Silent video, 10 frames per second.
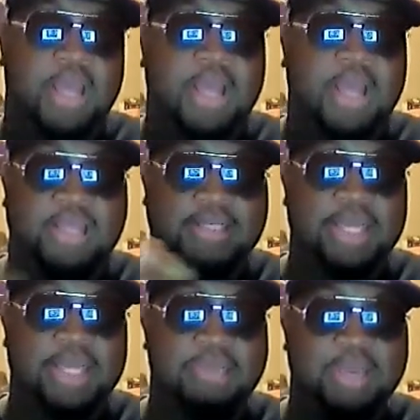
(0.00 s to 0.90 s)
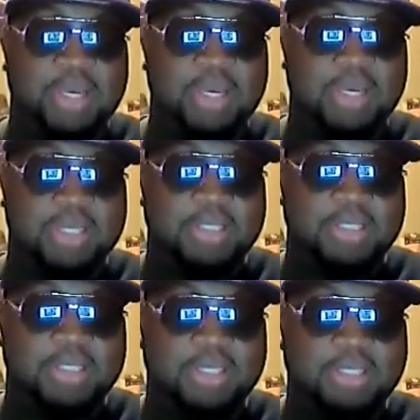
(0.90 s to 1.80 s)
out of 10 because
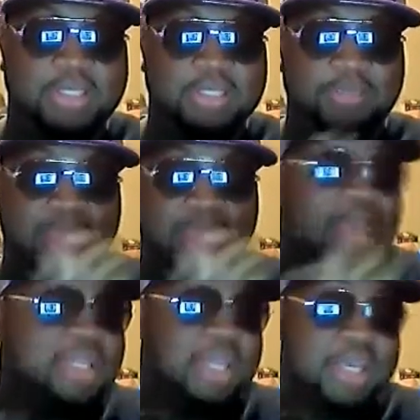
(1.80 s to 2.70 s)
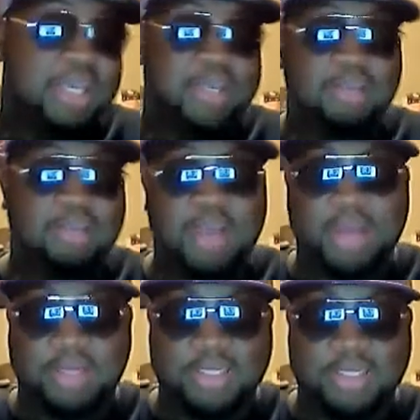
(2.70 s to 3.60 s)
the, the, the bad thing about it
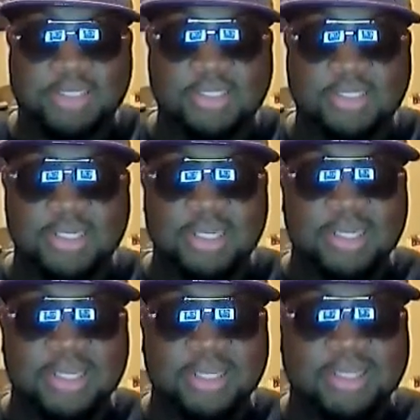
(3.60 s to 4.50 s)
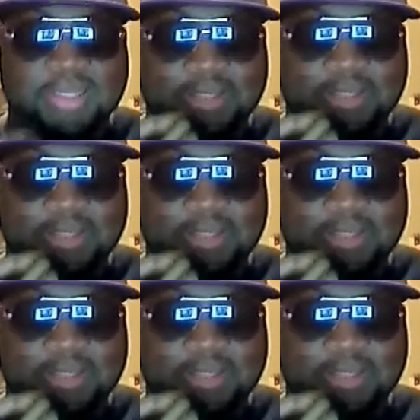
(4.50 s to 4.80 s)
is the